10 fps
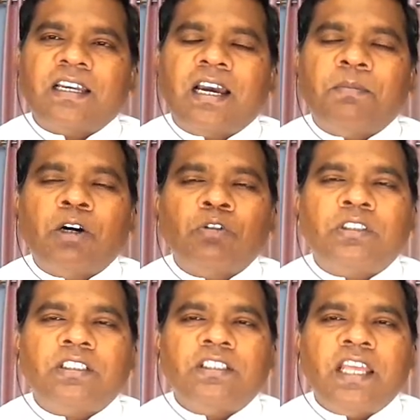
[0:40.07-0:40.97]

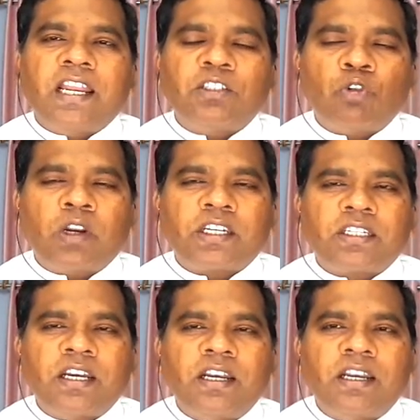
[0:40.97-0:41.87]
about the
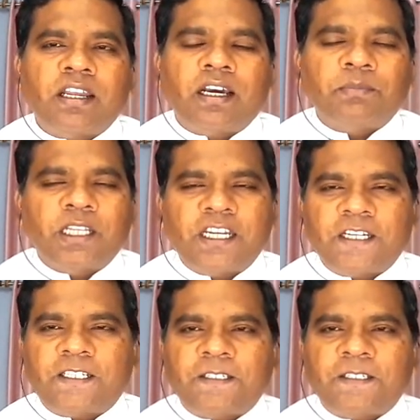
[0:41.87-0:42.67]
resurrection of the dead.